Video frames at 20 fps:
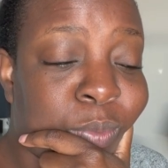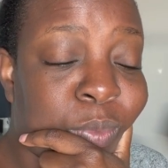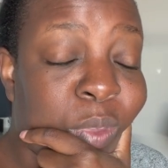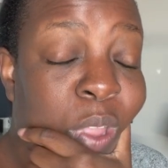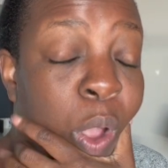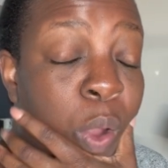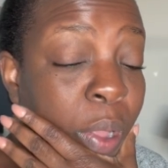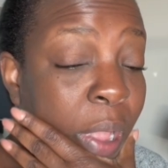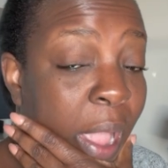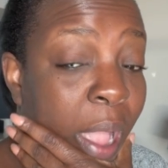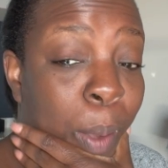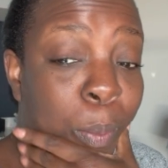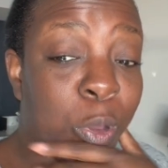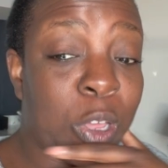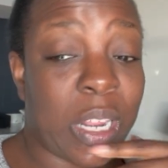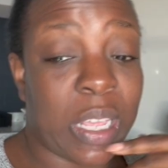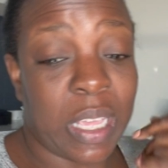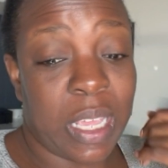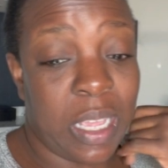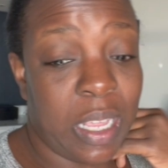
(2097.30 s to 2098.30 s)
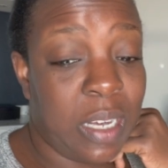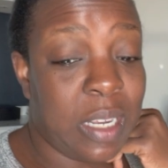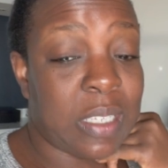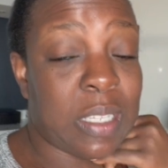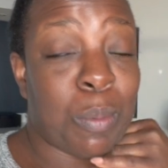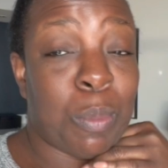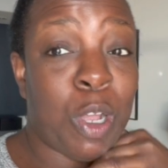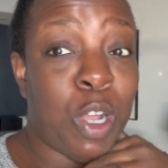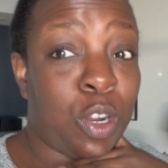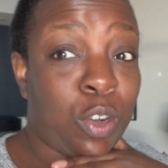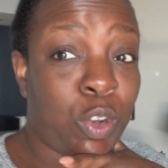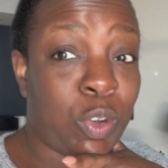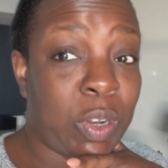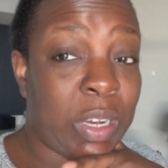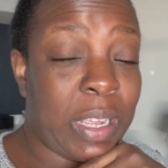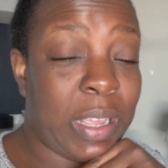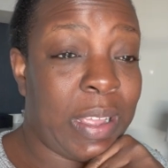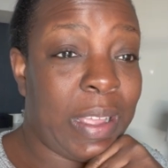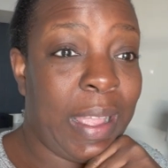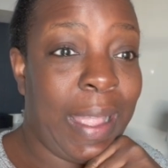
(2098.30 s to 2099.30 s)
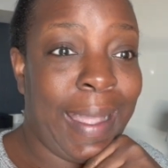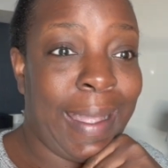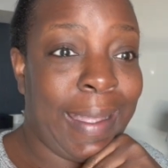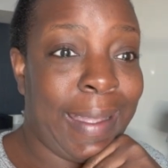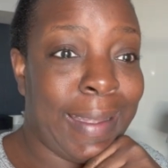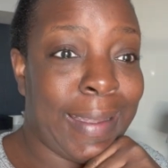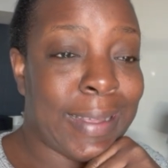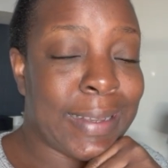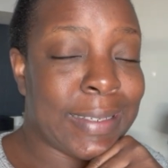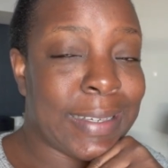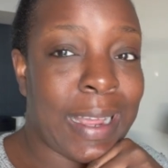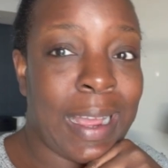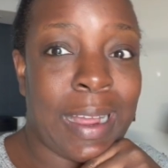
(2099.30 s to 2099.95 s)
okay, I'm going to eat because I'm hungry and